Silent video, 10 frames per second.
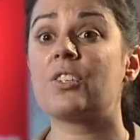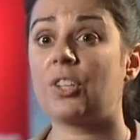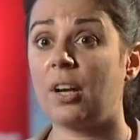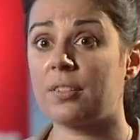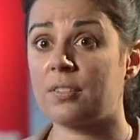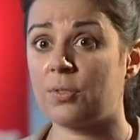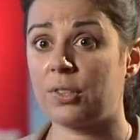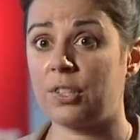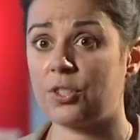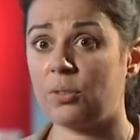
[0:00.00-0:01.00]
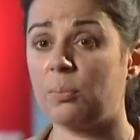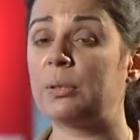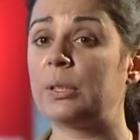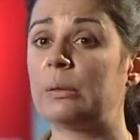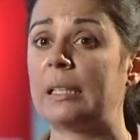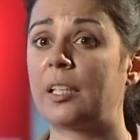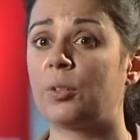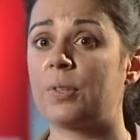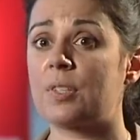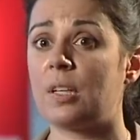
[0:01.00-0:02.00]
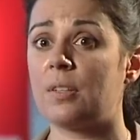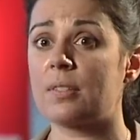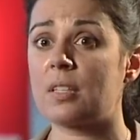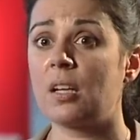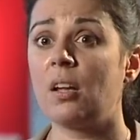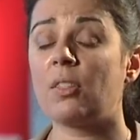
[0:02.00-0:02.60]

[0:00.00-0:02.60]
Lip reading: just traditional blue link results.